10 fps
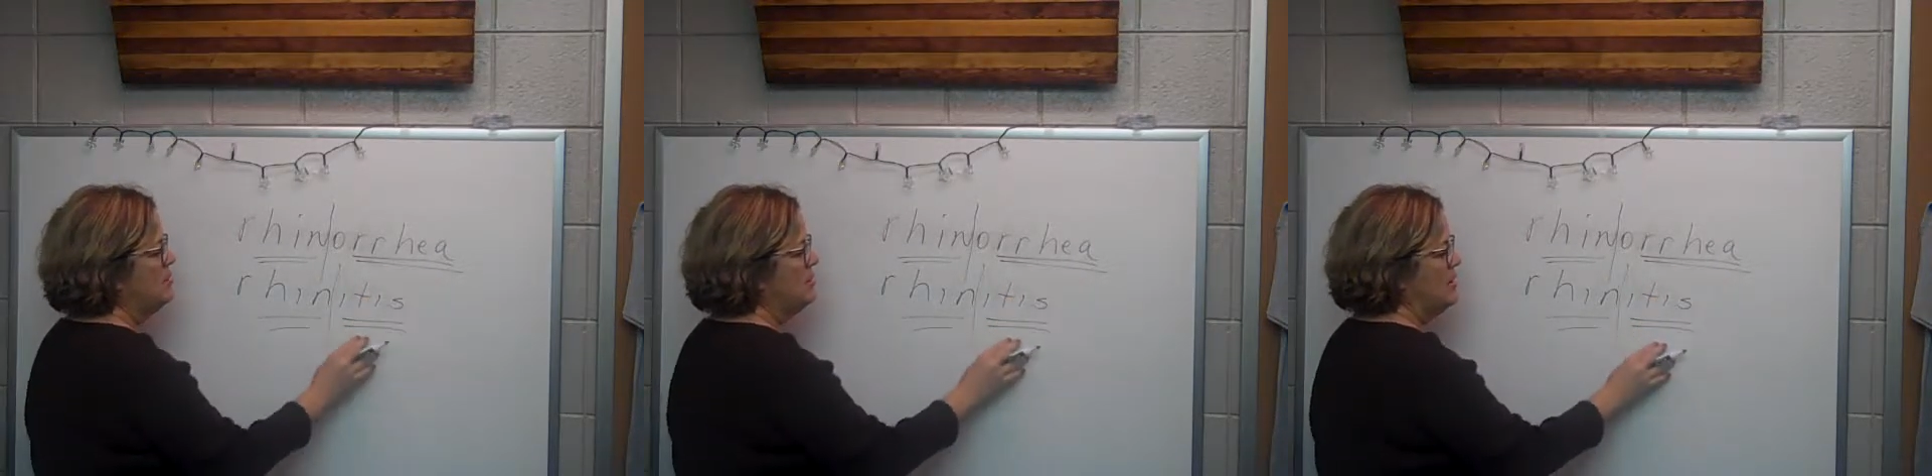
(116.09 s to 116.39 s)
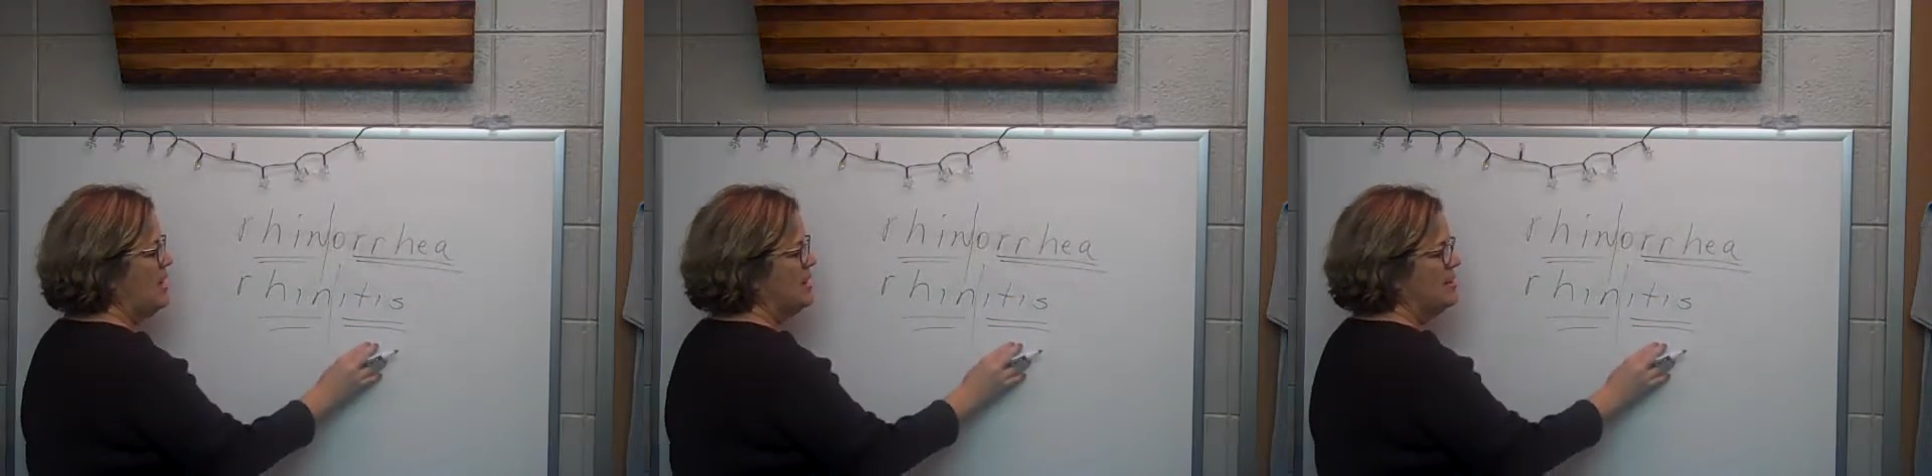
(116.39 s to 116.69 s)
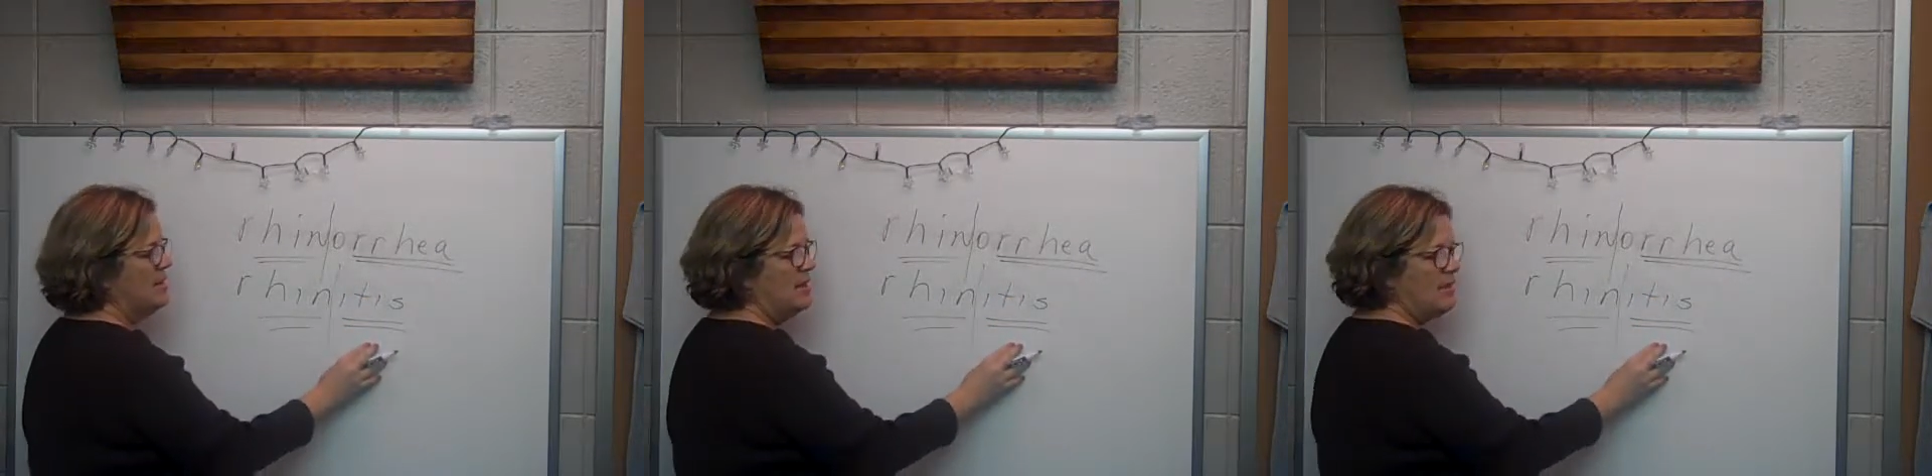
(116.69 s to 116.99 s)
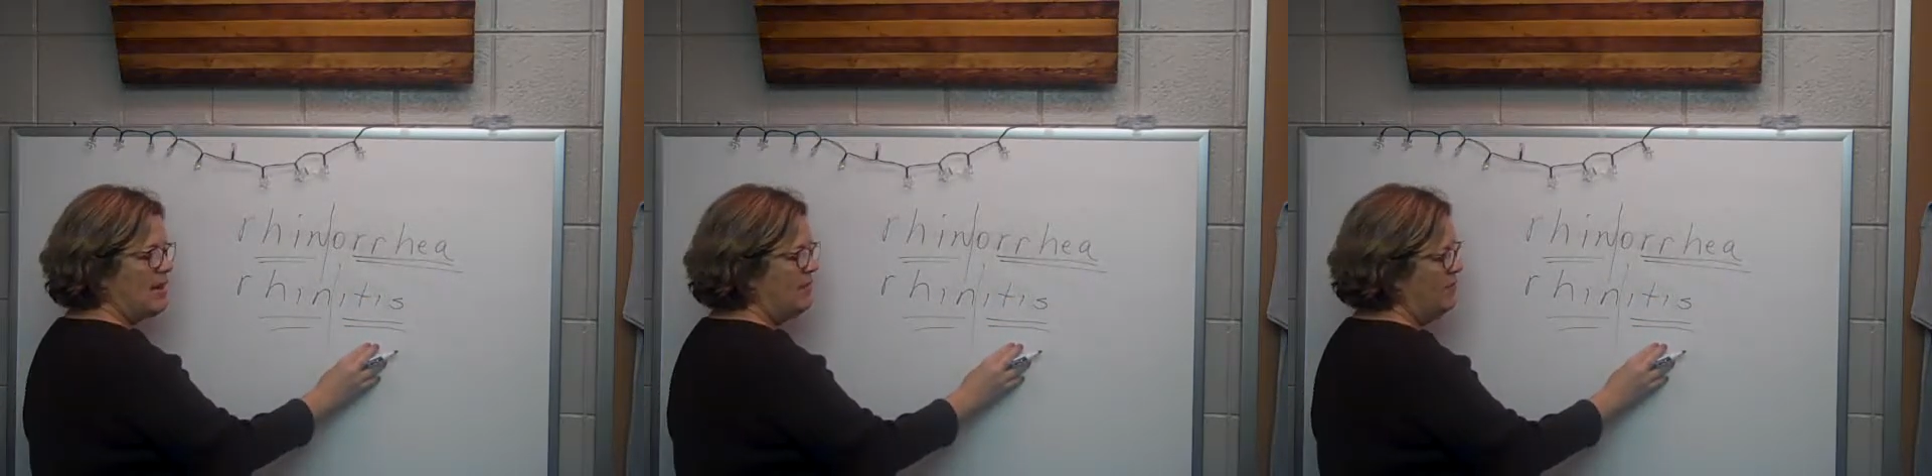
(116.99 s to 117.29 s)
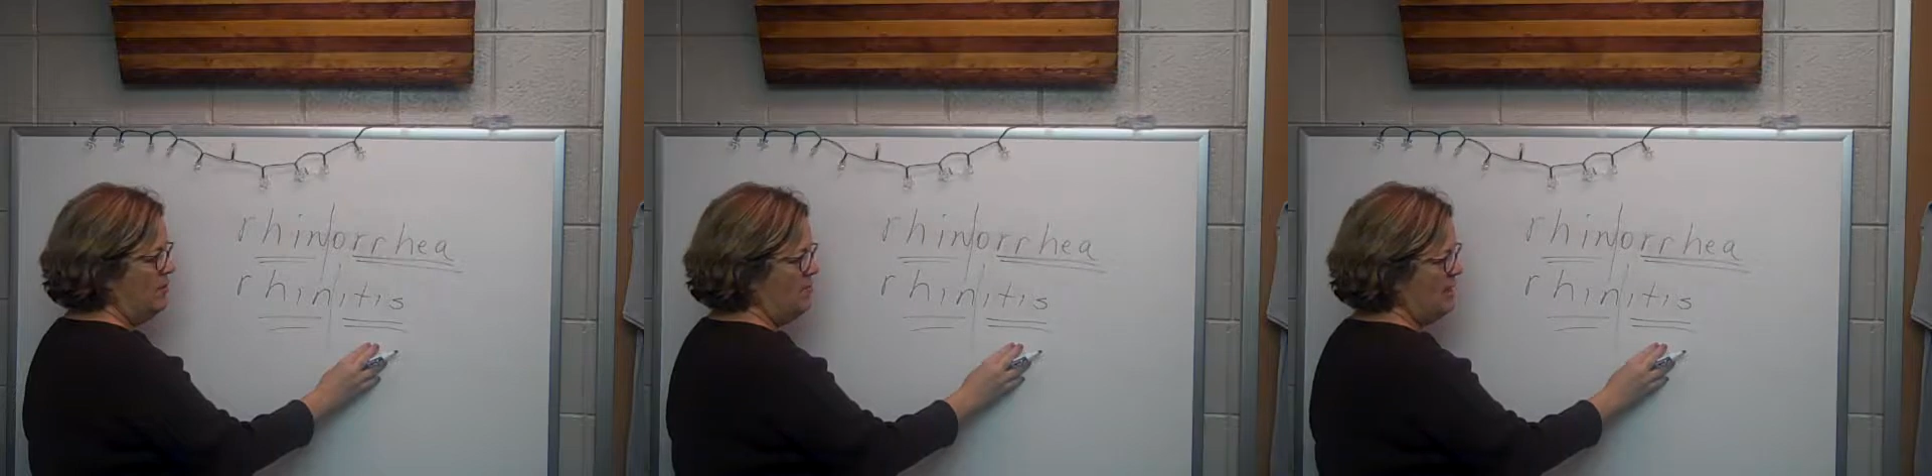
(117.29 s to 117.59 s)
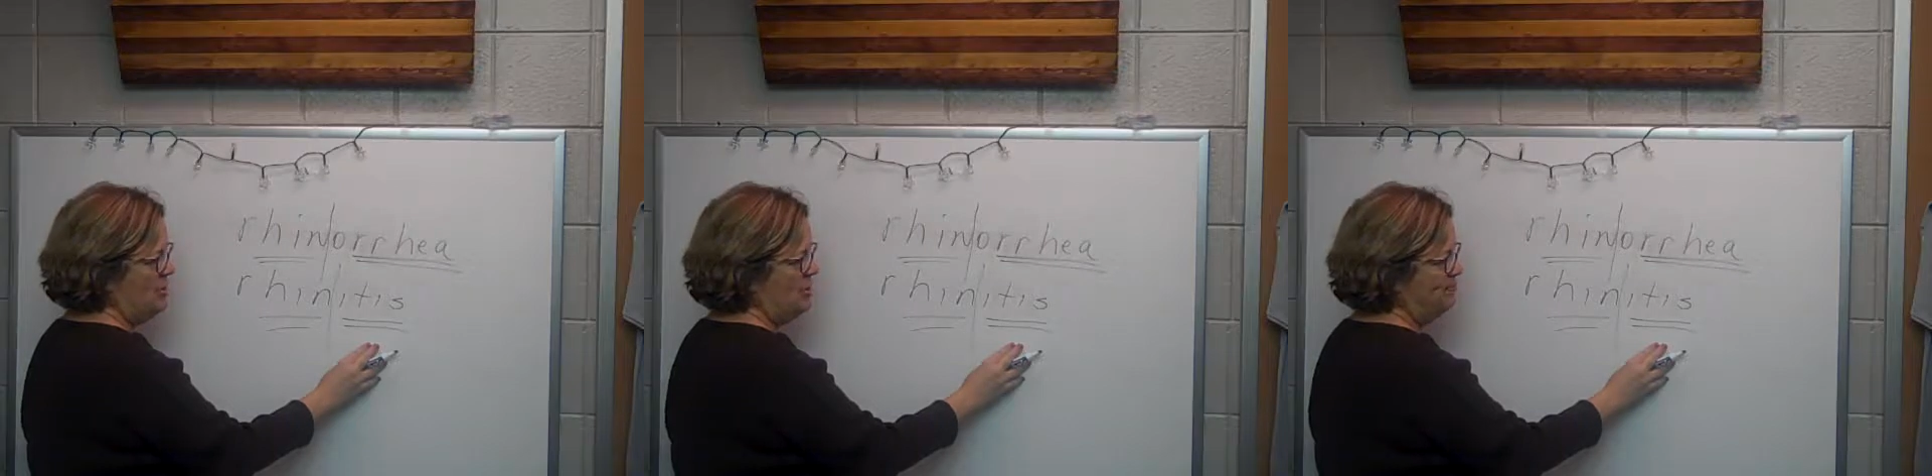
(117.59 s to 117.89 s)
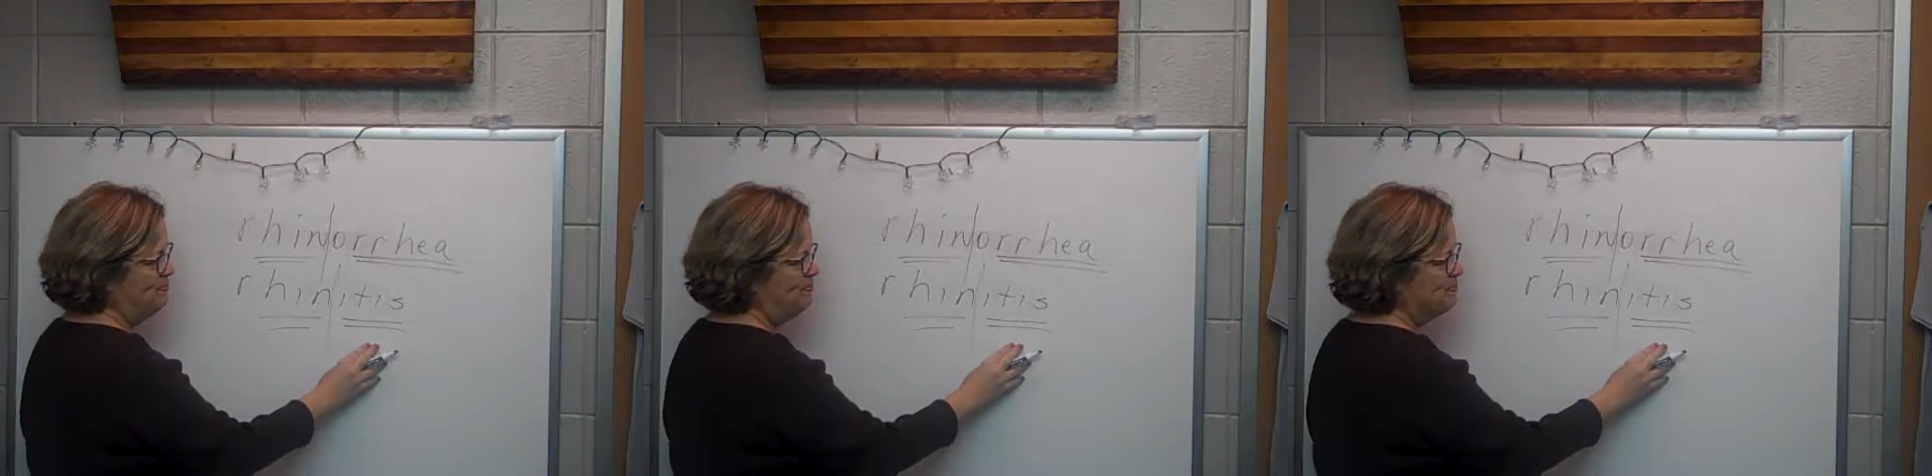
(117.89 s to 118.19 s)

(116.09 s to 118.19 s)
rhinitis is my inflammation.